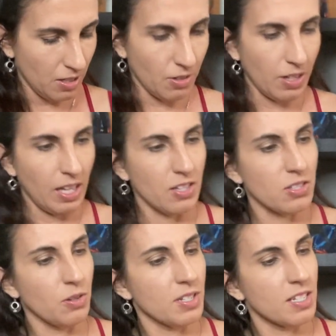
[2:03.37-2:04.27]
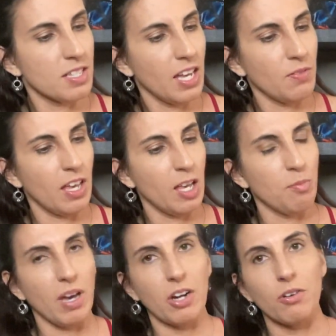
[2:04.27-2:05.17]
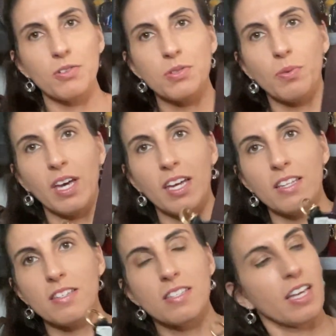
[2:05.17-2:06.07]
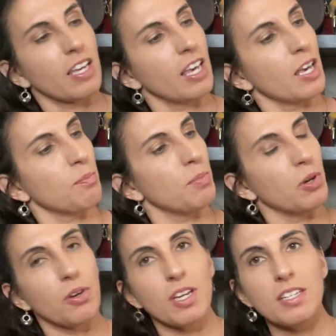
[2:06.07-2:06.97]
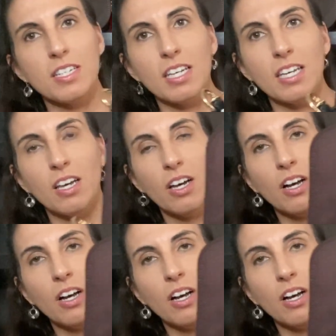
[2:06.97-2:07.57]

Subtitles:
Okay, so it does have a micro suede. This is like a burgundy